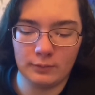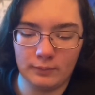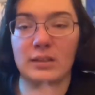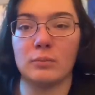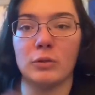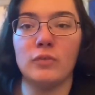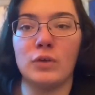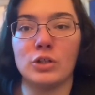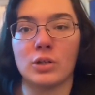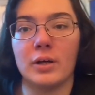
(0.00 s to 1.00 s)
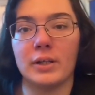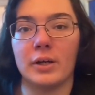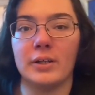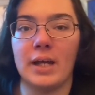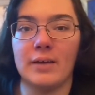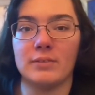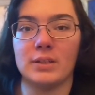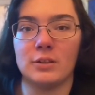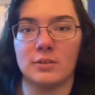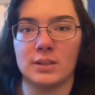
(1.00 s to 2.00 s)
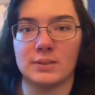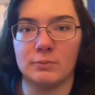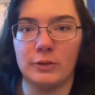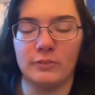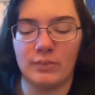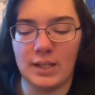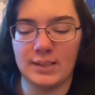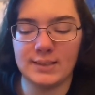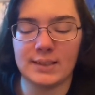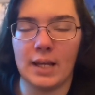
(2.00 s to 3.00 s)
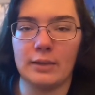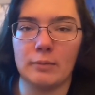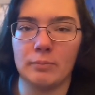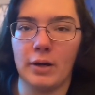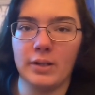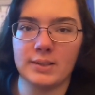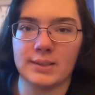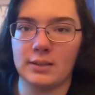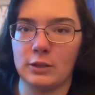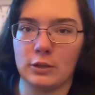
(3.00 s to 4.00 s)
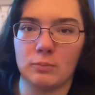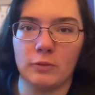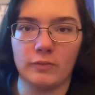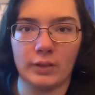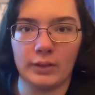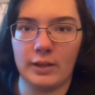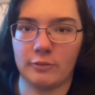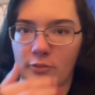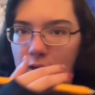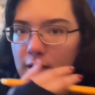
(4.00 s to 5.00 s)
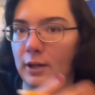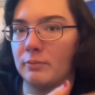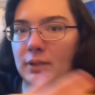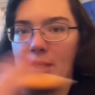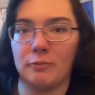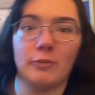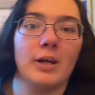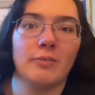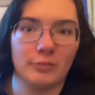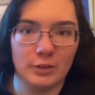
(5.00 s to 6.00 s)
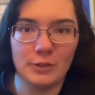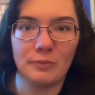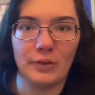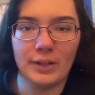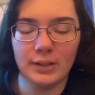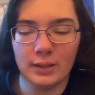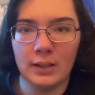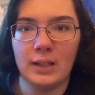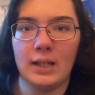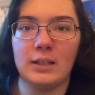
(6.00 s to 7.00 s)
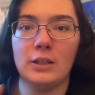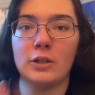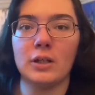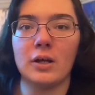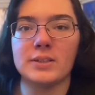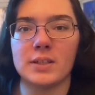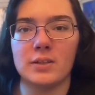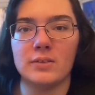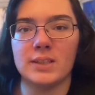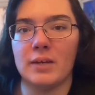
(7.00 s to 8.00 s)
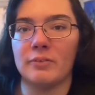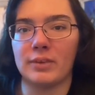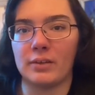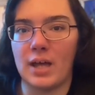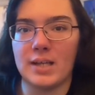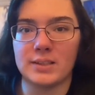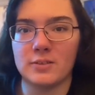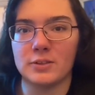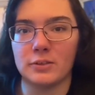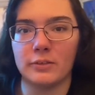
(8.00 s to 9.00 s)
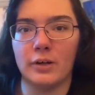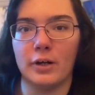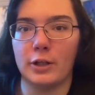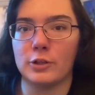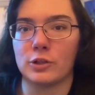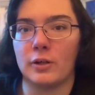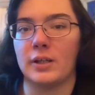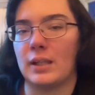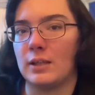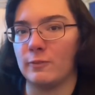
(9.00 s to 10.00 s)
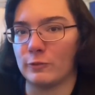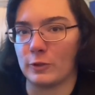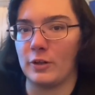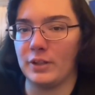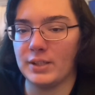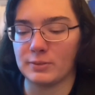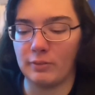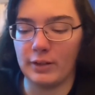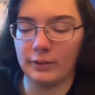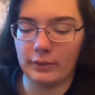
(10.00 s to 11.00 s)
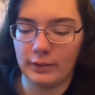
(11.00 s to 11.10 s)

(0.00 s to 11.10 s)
To move your drawing, all you have to do is move inside the box, and you can move it left, right, up, down, wherever you want. And you can also use that with the lasso tool on the drawing that you've drawn as well.